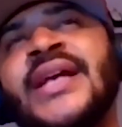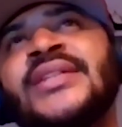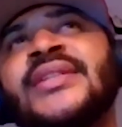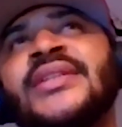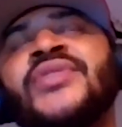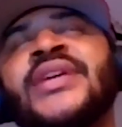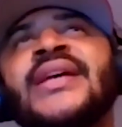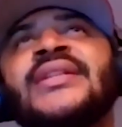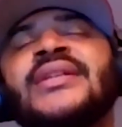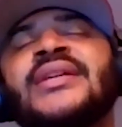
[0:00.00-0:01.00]
You can't.
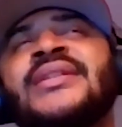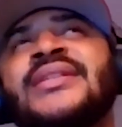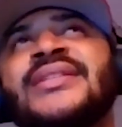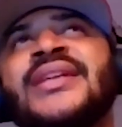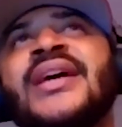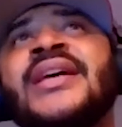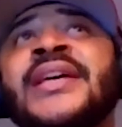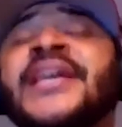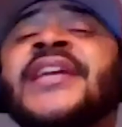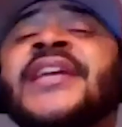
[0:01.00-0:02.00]

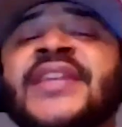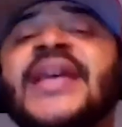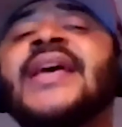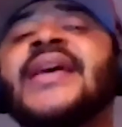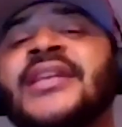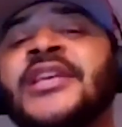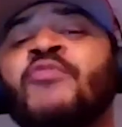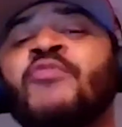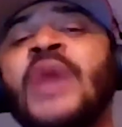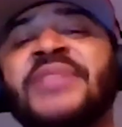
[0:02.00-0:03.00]
He did. He
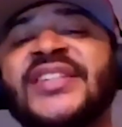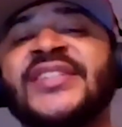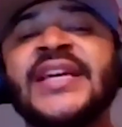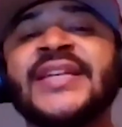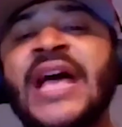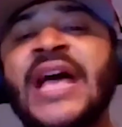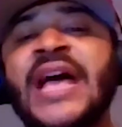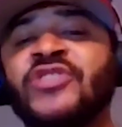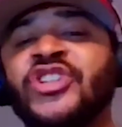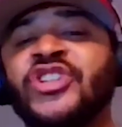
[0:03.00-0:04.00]
whipped his dick out and
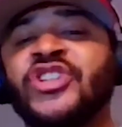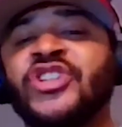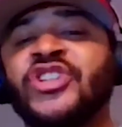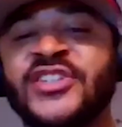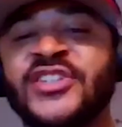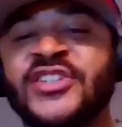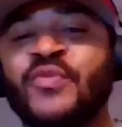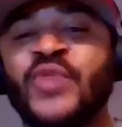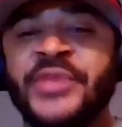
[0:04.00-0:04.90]
jerked off in front of some women.